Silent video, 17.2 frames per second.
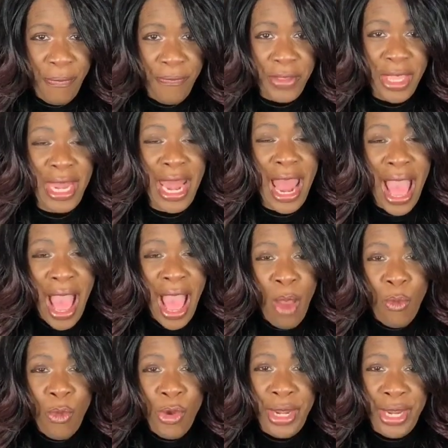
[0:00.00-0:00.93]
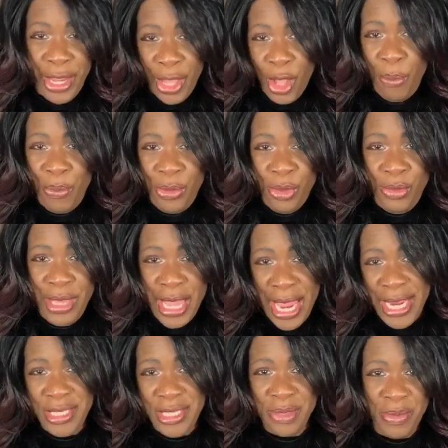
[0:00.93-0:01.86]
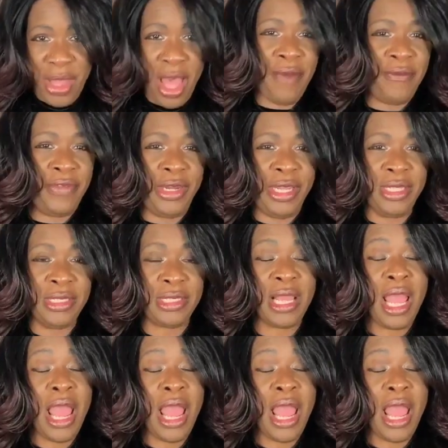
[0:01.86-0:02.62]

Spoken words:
and I want to help you gain some confidence.